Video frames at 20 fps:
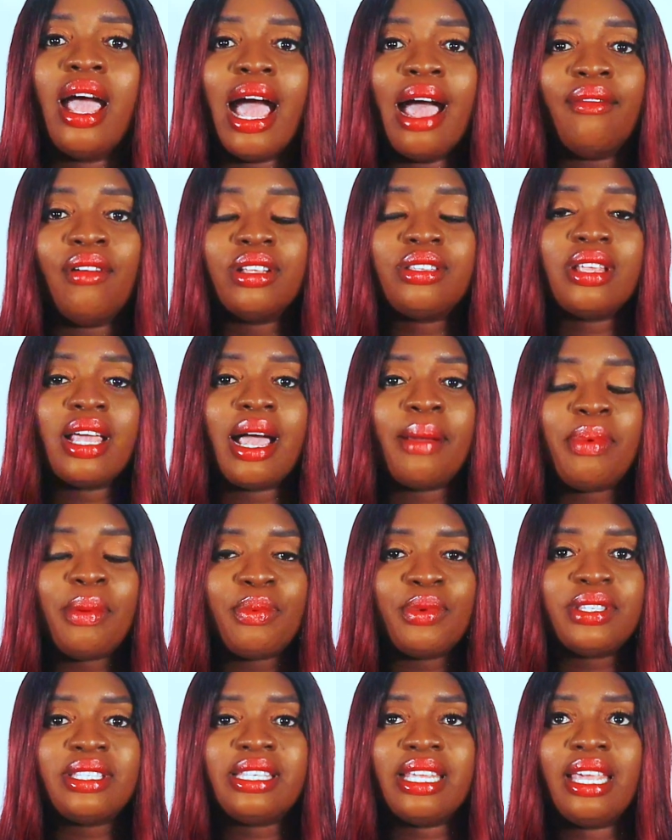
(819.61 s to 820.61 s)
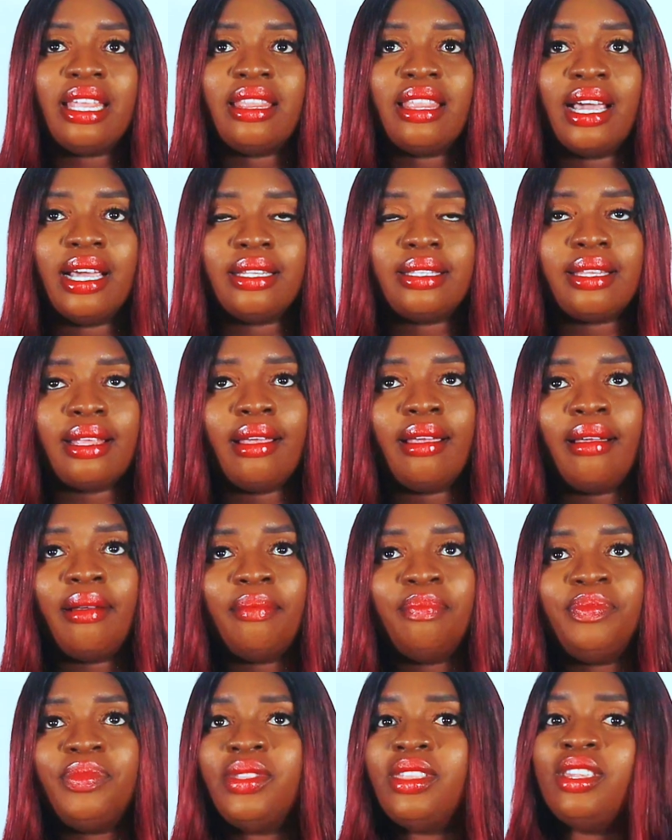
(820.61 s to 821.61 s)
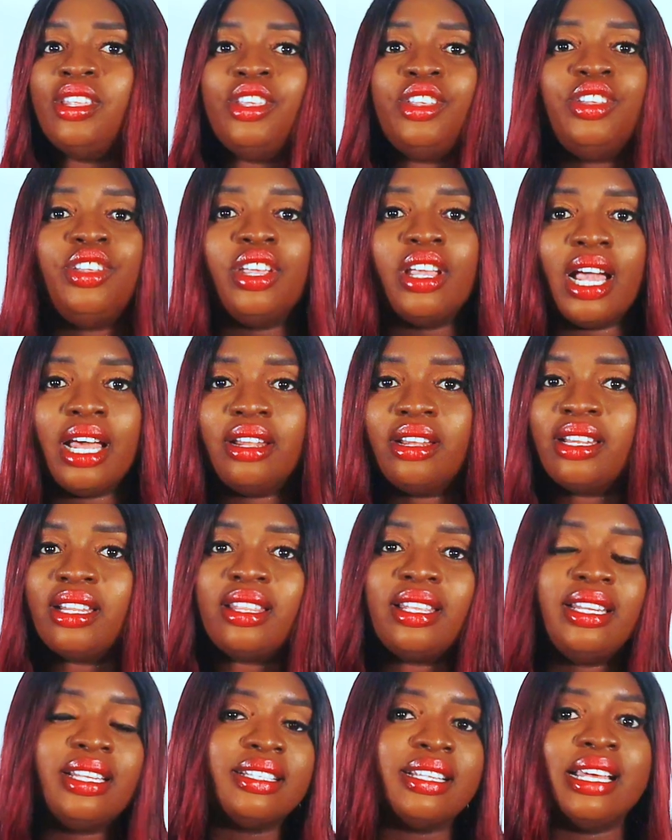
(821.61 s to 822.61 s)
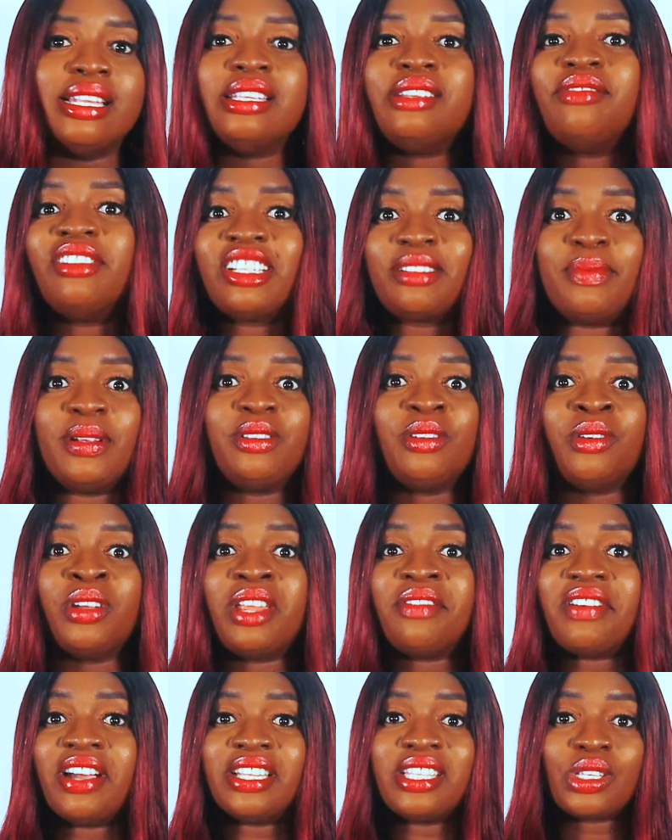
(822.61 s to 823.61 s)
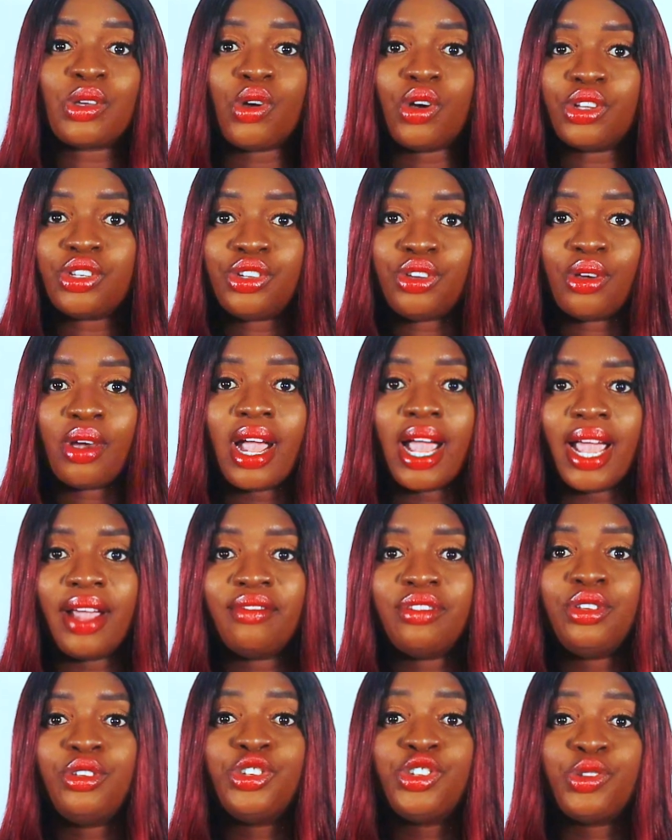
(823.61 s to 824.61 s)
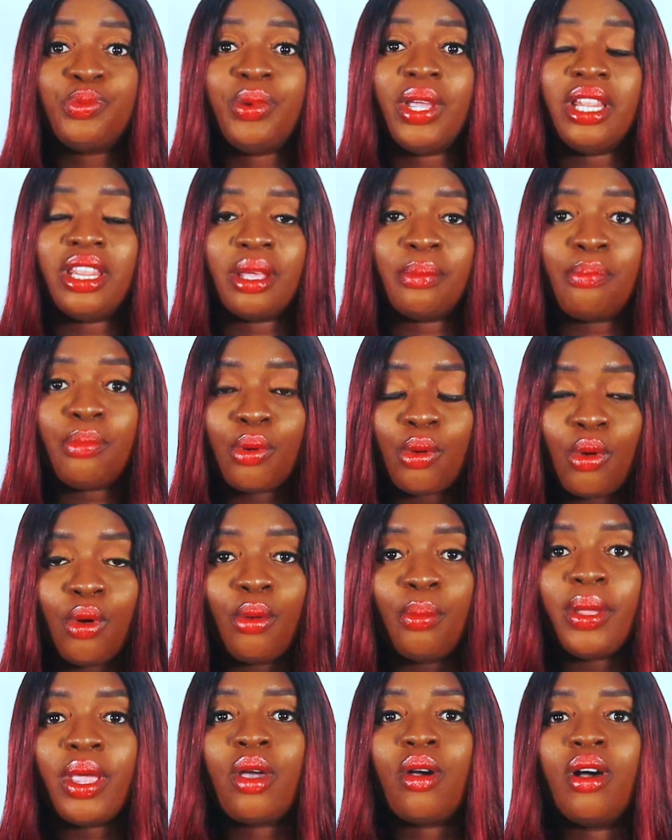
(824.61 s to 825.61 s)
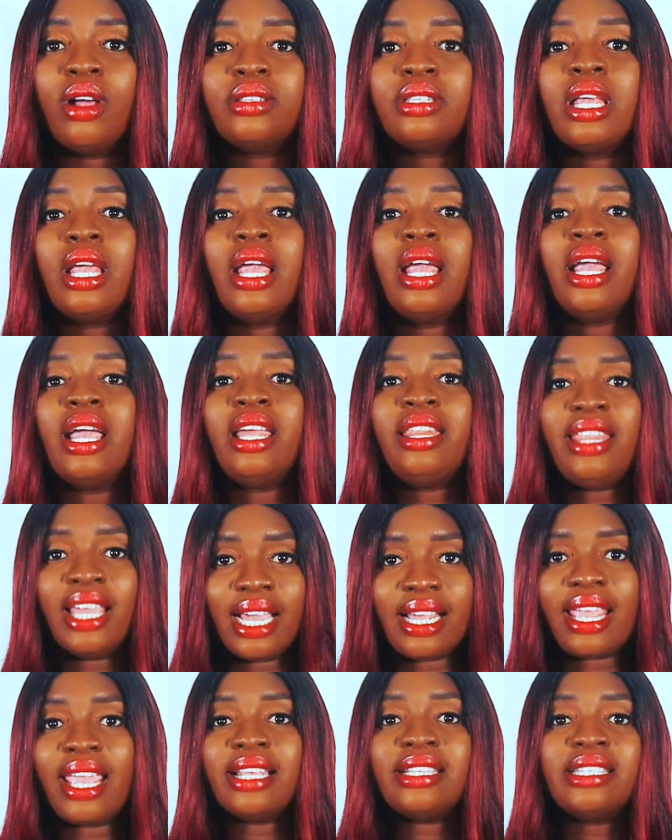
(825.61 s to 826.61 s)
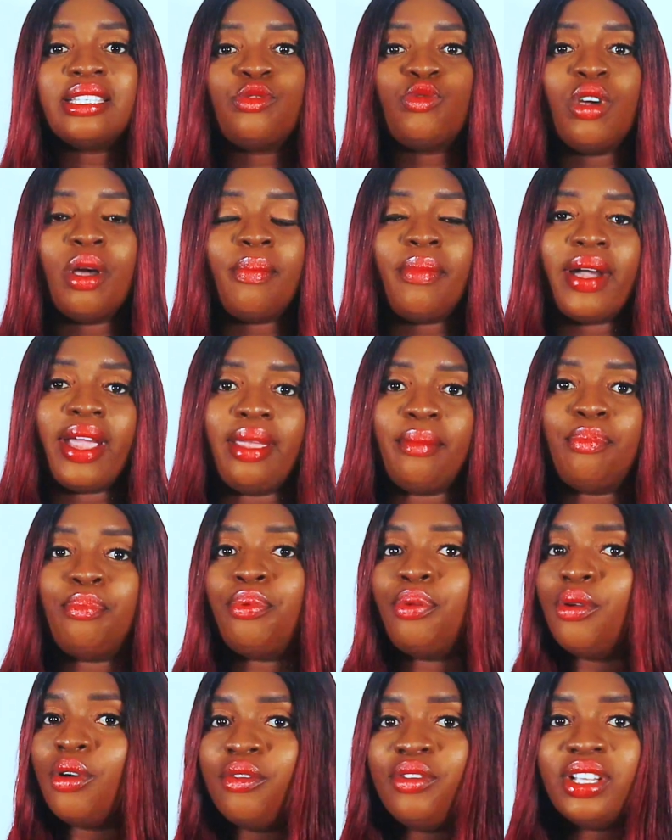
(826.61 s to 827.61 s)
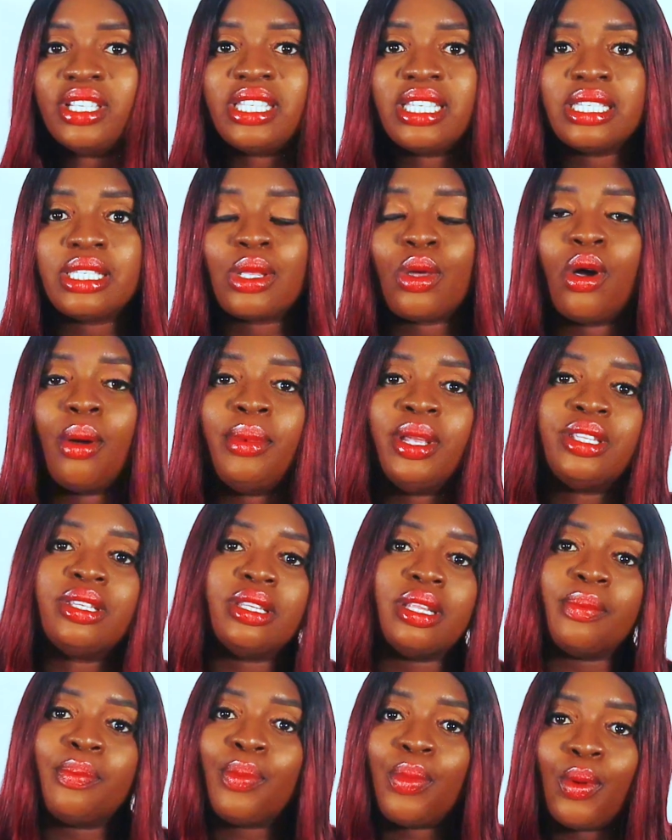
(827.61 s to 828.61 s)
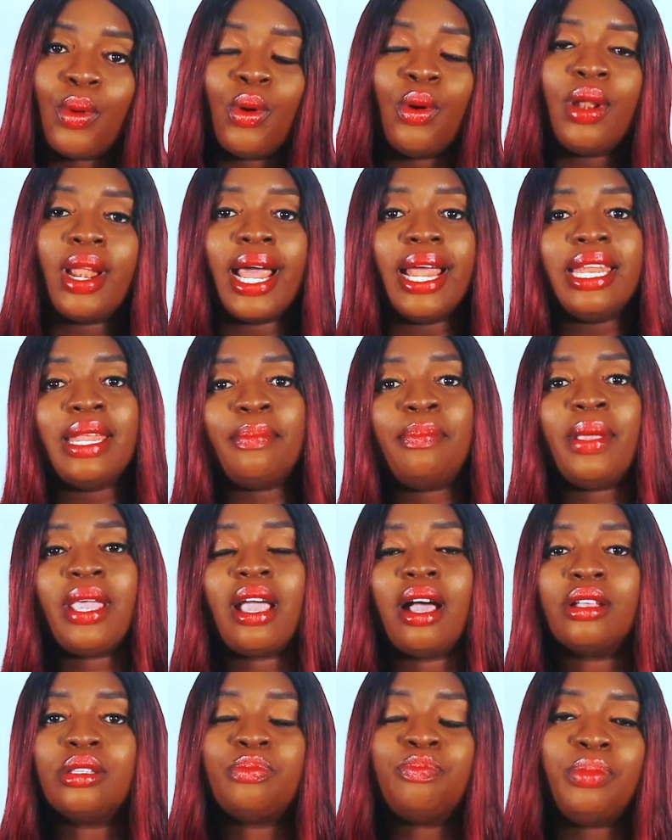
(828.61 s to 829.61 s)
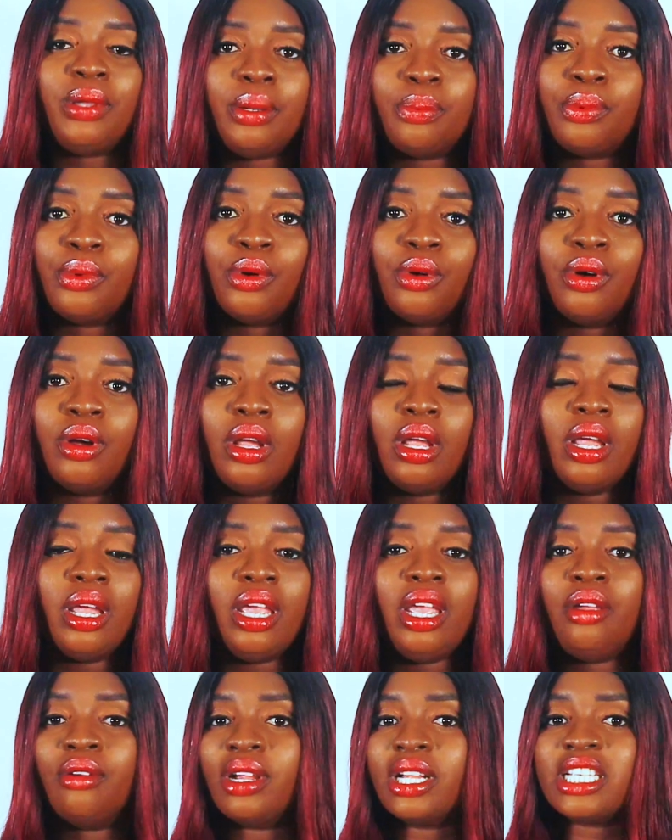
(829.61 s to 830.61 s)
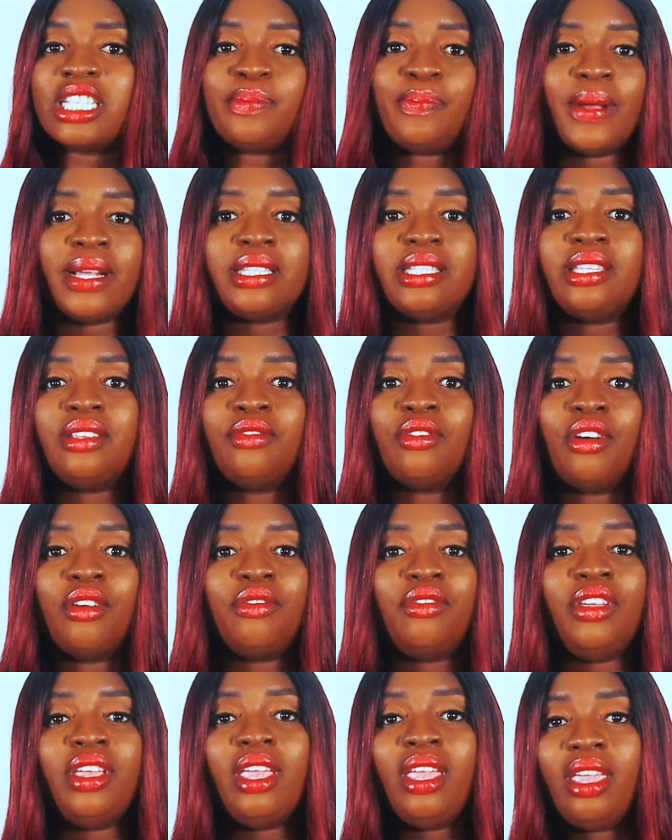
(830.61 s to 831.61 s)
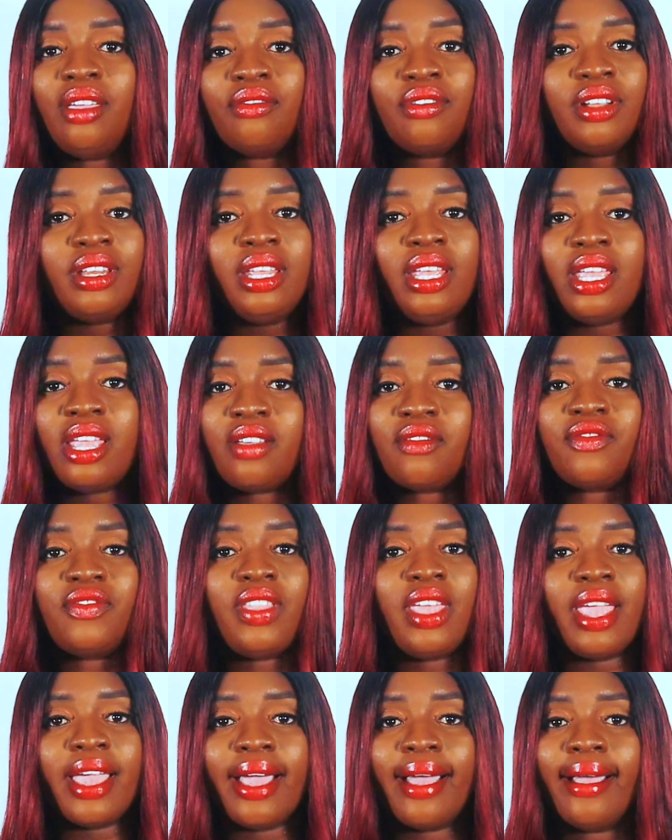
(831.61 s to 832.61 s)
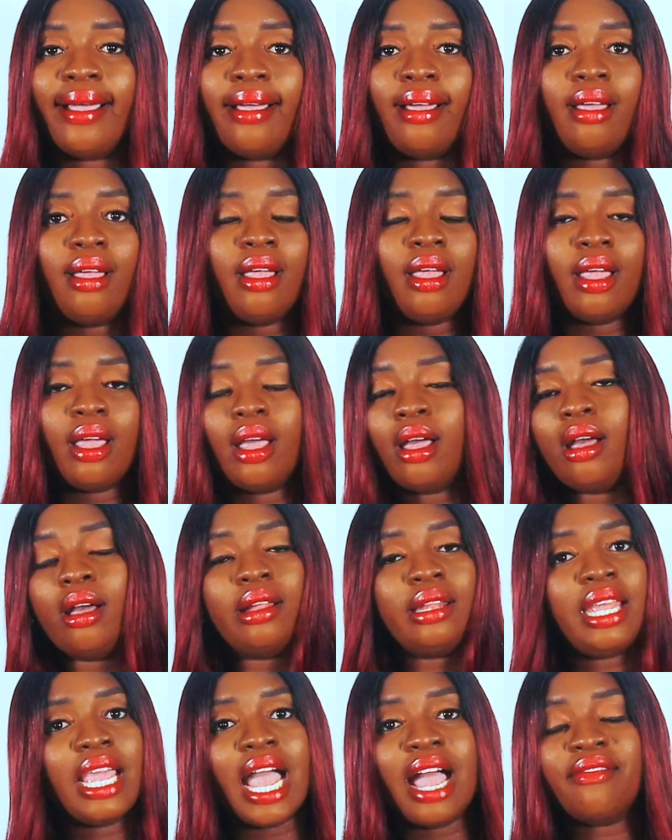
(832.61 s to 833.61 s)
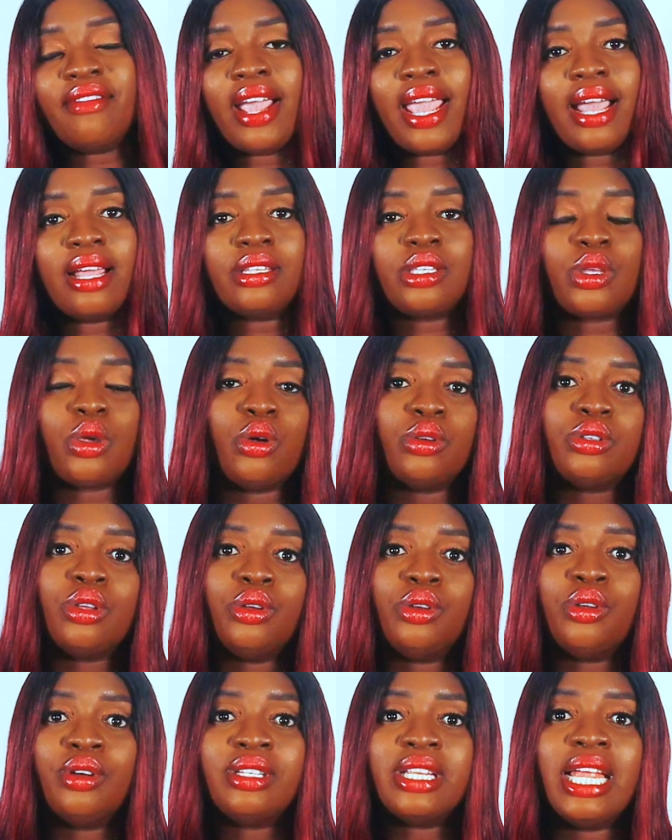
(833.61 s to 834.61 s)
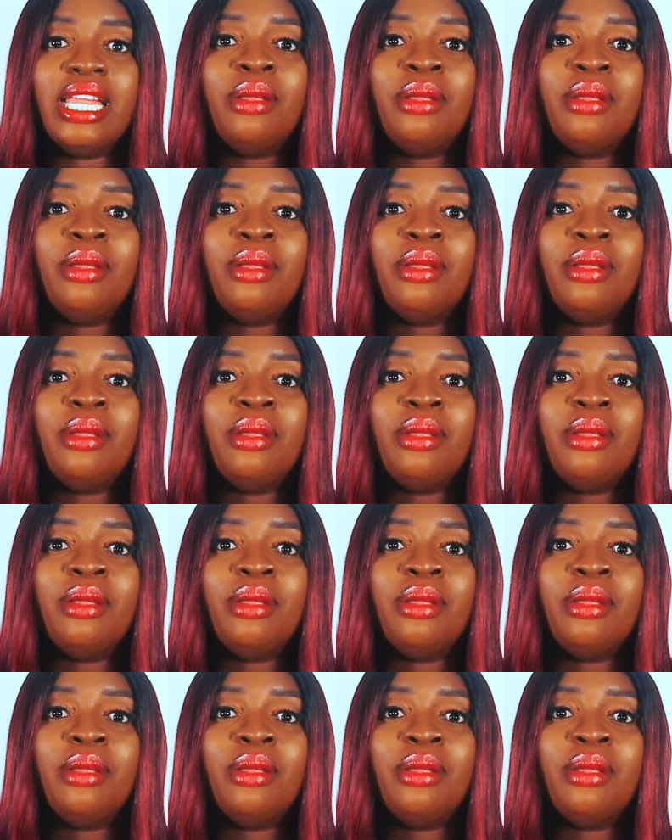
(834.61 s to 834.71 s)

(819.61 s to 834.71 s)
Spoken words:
I've also had people say that another thing is that irrespective of whatever scores you have, you should be in the pool, because there are cases whereby provinces come into the pool and they pick out people irrespective of even if they have higher scores or not.